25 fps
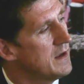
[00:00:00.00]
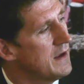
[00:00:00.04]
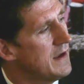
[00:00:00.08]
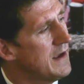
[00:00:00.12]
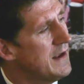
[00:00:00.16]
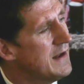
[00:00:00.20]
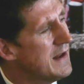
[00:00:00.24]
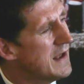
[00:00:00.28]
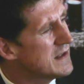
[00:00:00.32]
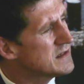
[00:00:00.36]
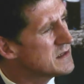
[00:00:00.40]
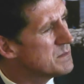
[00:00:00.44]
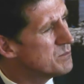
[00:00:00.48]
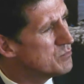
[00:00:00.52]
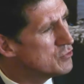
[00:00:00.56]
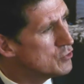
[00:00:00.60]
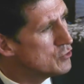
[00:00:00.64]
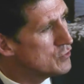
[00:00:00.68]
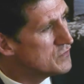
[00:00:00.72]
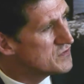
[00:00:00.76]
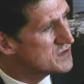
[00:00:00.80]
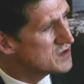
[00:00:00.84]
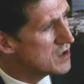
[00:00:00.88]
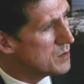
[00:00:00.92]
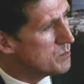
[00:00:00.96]
It has
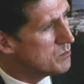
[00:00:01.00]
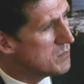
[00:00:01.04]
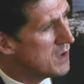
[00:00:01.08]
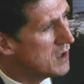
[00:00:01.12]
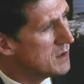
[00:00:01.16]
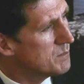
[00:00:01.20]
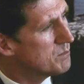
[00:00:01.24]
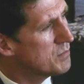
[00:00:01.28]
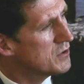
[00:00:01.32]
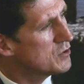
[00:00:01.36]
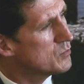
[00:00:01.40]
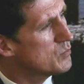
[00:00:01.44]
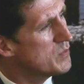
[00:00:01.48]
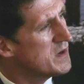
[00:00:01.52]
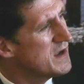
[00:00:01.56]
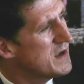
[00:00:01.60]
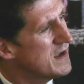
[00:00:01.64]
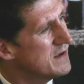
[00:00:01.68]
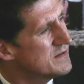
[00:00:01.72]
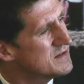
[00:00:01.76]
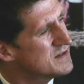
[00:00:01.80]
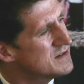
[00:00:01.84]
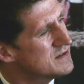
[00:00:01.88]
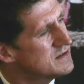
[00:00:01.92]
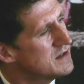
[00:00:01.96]
improved somewhat, but we
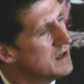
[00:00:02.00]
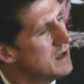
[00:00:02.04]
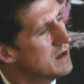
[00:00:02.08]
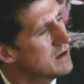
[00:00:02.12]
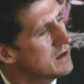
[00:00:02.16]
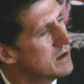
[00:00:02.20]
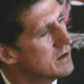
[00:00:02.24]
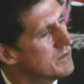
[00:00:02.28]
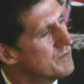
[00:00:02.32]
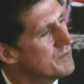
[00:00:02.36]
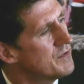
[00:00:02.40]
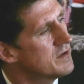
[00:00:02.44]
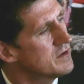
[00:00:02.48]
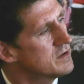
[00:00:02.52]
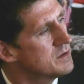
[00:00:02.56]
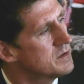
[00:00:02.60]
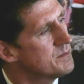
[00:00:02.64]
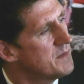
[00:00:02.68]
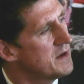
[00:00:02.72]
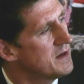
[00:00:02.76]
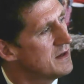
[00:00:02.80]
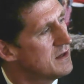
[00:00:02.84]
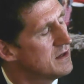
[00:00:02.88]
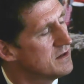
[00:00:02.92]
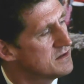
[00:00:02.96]
have still got a
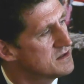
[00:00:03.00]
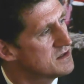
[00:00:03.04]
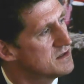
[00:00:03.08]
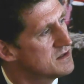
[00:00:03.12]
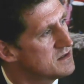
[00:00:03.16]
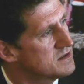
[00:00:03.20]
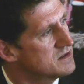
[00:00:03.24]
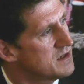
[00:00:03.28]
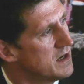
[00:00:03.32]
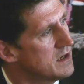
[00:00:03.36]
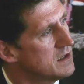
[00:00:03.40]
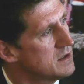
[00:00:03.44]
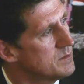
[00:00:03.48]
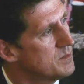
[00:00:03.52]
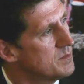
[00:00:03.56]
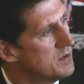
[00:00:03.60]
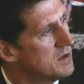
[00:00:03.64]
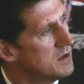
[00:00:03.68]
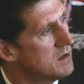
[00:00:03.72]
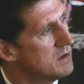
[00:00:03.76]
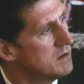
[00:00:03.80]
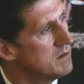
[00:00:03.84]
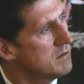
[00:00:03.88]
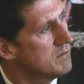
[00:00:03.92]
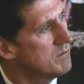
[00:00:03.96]
fundamentally
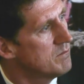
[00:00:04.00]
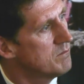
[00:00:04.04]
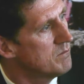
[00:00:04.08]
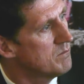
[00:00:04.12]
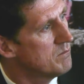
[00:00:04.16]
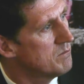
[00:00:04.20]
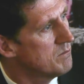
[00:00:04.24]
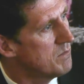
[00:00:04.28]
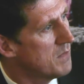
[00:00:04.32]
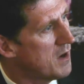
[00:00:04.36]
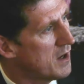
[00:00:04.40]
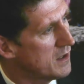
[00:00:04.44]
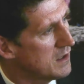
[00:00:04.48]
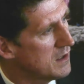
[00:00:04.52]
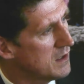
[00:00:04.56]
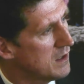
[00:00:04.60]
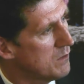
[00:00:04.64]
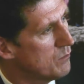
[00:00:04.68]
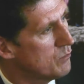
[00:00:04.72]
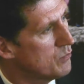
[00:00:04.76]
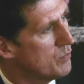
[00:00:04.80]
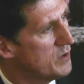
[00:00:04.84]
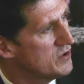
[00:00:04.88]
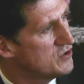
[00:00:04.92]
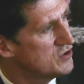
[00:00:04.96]
unsustainable model,
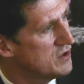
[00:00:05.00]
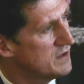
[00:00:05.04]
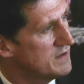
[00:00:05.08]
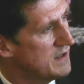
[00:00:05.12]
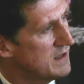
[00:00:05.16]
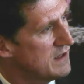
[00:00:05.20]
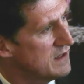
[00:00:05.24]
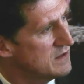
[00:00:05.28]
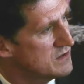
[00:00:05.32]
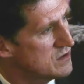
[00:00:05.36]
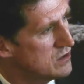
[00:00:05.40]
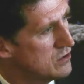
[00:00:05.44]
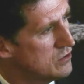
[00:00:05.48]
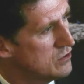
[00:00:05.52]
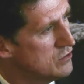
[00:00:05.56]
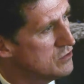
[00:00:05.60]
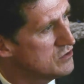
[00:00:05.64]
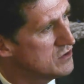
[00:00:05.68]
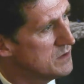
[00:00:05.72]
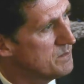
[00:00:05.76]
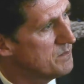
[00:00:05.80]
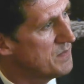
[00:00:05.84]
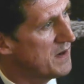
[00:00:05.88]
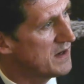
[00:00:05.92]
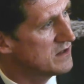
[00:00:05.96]
which I think has a
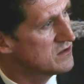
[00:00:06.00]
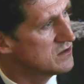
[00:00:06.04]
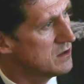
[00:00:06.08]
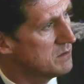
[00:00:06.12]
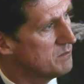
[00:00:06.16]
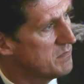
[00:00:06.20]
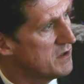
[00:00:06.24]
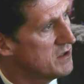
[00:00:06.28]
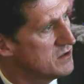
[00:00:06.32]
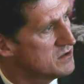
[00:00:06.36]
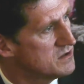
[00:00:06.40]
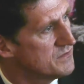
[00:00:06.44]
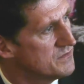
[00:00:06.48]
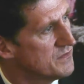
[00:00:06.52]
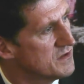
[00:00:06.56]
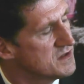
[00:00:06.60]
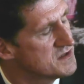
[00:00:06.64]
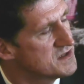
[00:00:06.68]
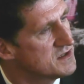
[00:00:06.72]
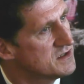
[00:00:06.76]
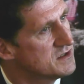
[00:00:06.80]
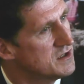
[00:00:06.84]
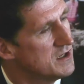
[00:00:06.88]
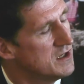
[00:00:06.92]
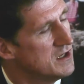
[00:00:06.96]
huge impact on
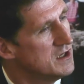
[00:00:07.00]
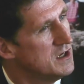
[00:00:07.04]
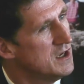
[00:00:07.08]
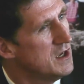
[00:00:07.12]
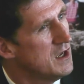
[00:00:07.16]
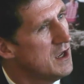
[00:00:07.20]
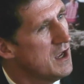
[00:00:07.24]
biodiversity.